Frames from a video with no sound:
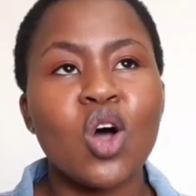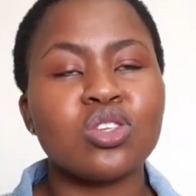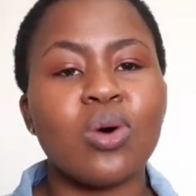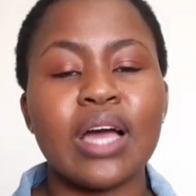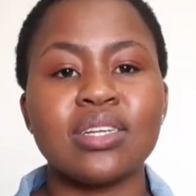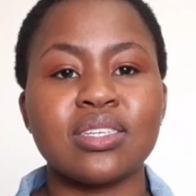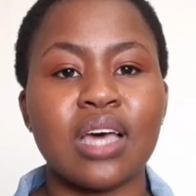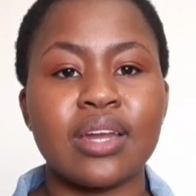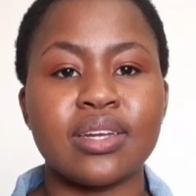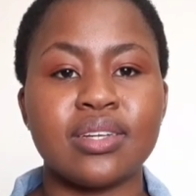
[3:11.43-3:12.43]
So I
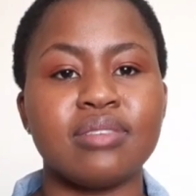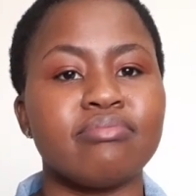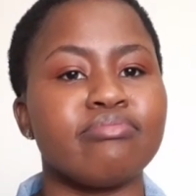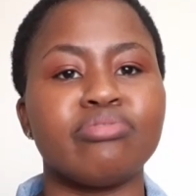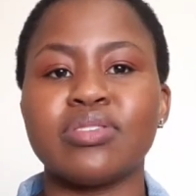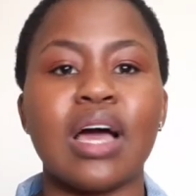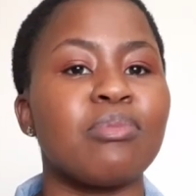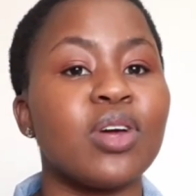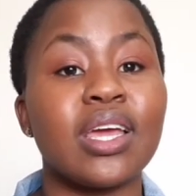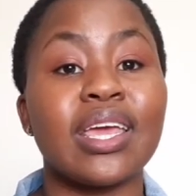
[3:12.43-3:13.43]
decided I'm
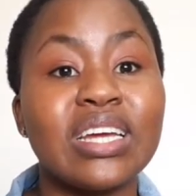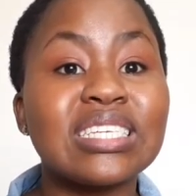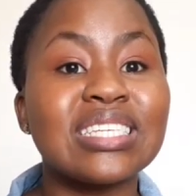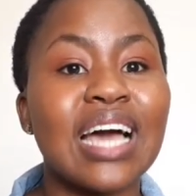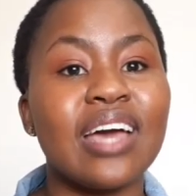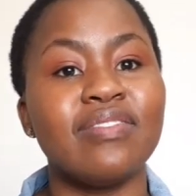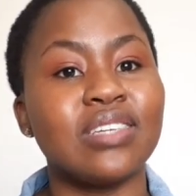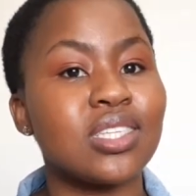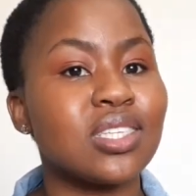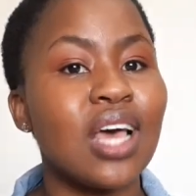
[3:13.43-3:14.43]
going to register at V I
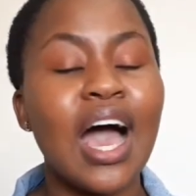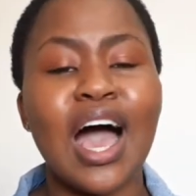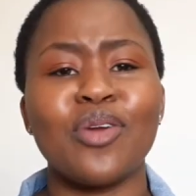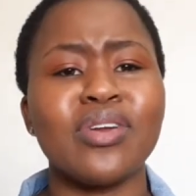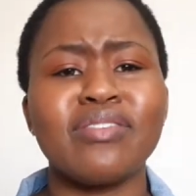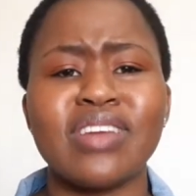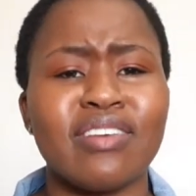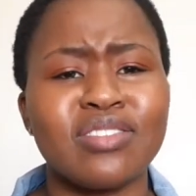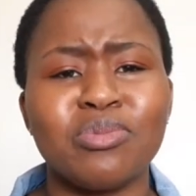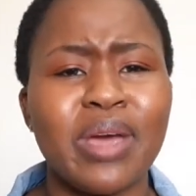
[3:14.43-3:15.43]
T S. I don't even
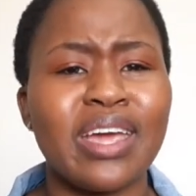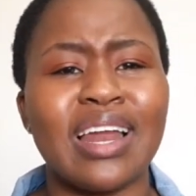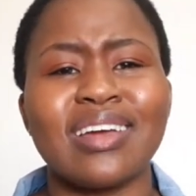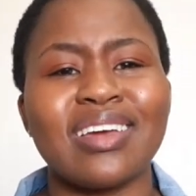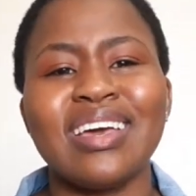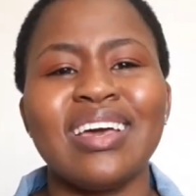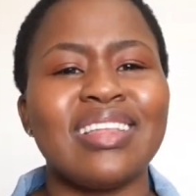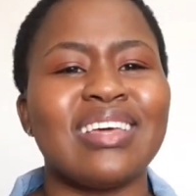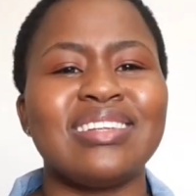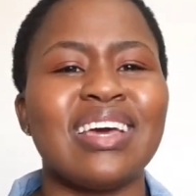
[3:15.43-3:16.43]
have to pay like
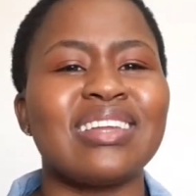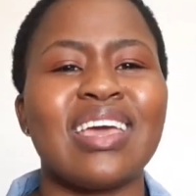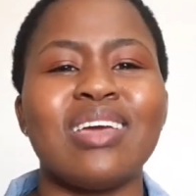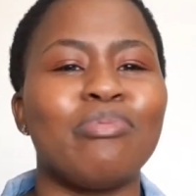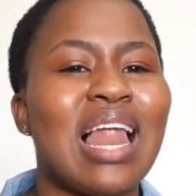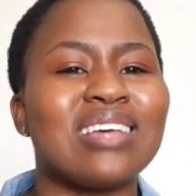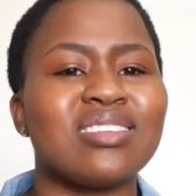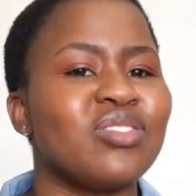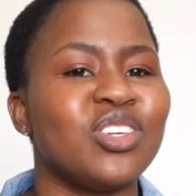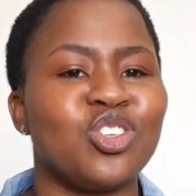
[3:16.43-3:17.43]
the ten K plus
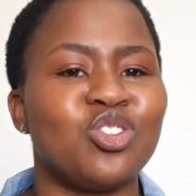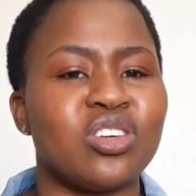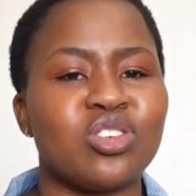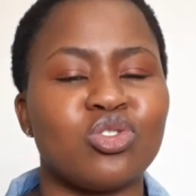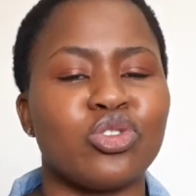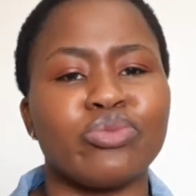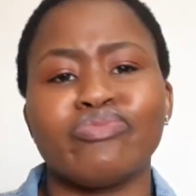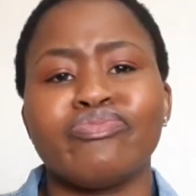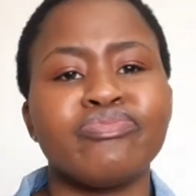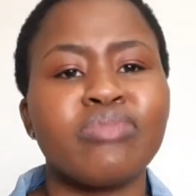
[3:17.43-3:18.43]
registration. So
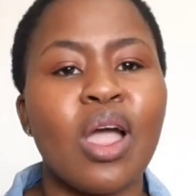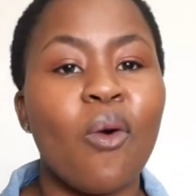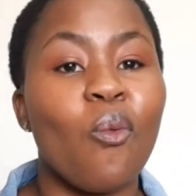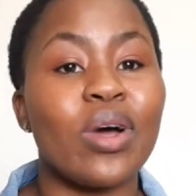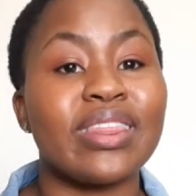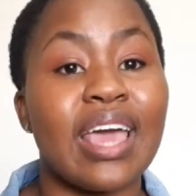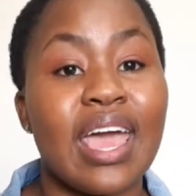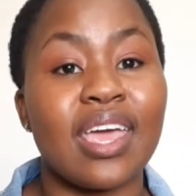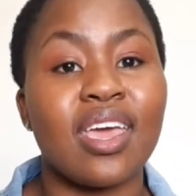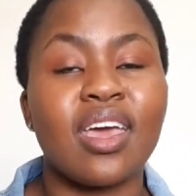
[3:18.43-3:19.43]
what the
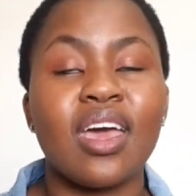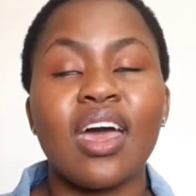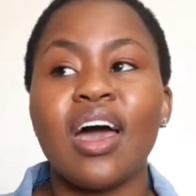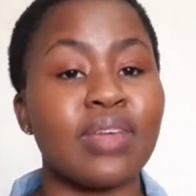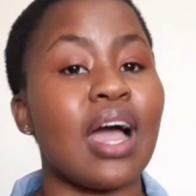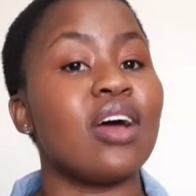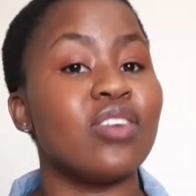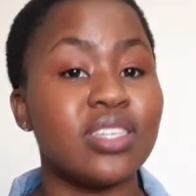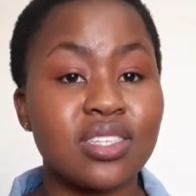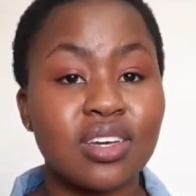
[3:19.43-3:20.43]
heck? I
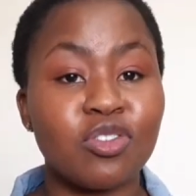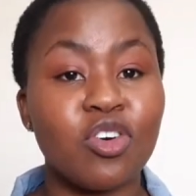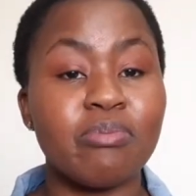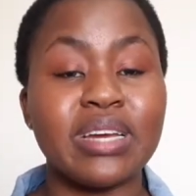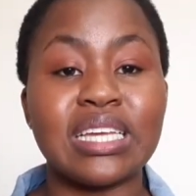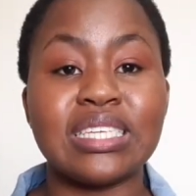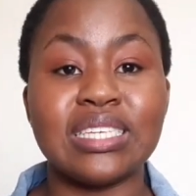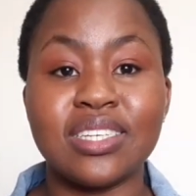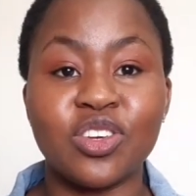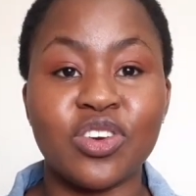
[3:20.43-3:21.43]
register for a B S c
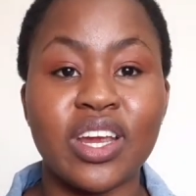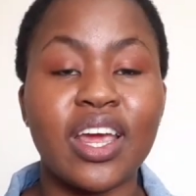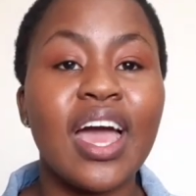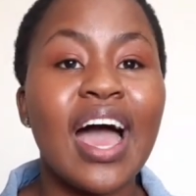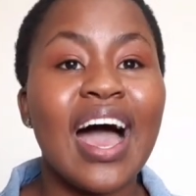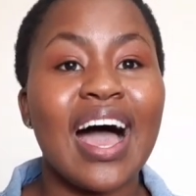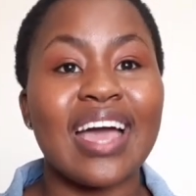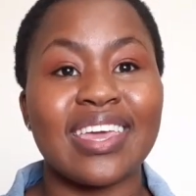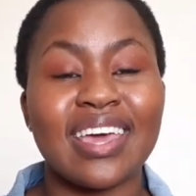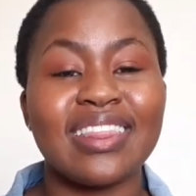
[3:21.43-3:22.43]
degree. I
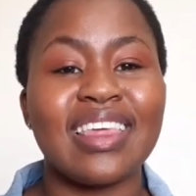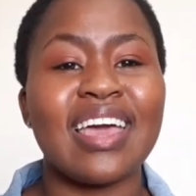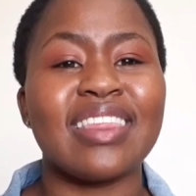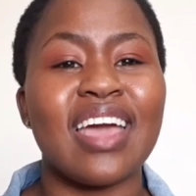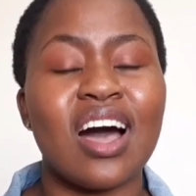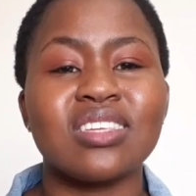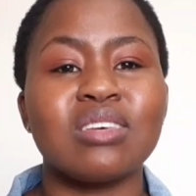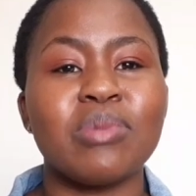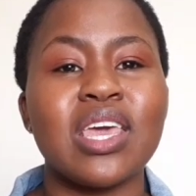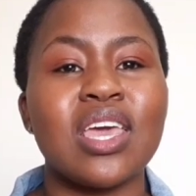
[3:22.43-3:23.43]
get there, they
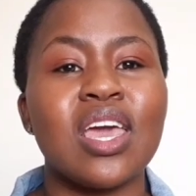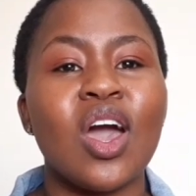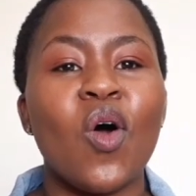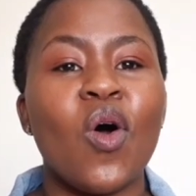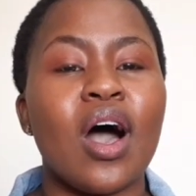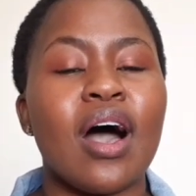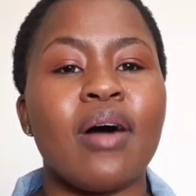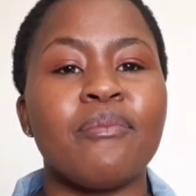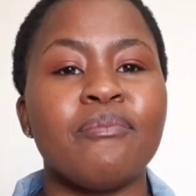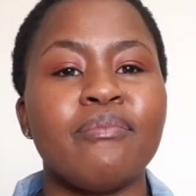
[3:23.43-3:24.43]
ask me, um,